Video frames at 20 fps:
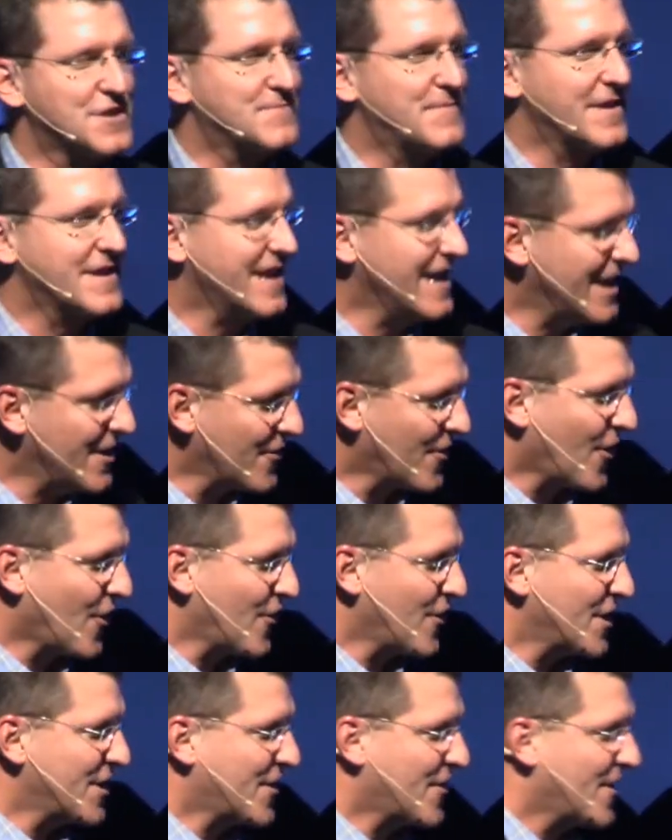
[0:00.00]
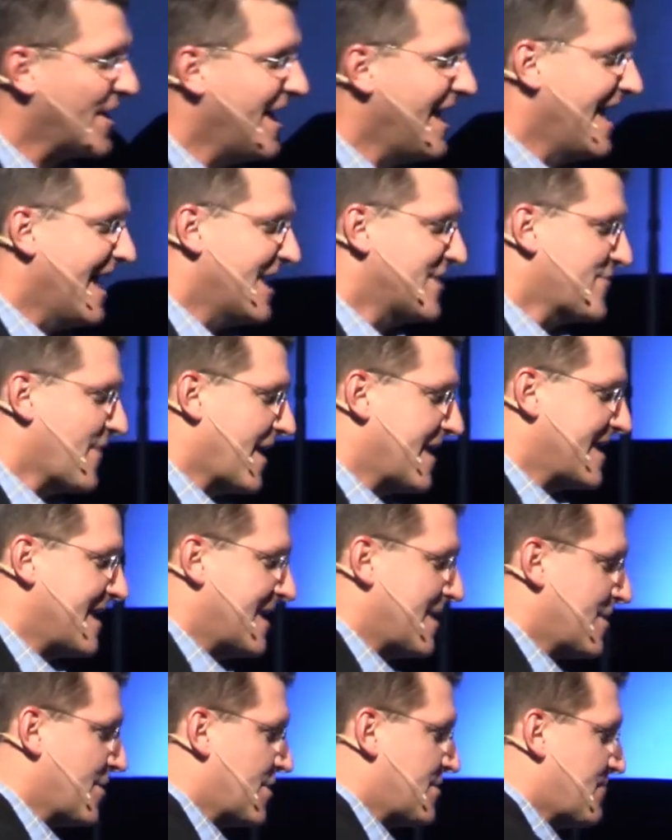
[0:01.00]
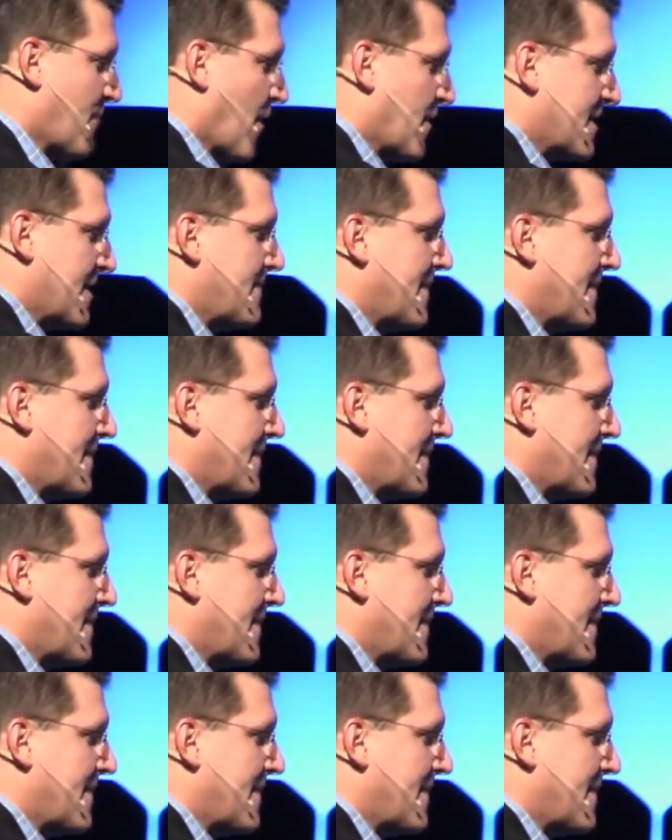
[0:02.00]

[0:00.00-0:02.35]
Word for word: but get here earlier and try to get a good parking.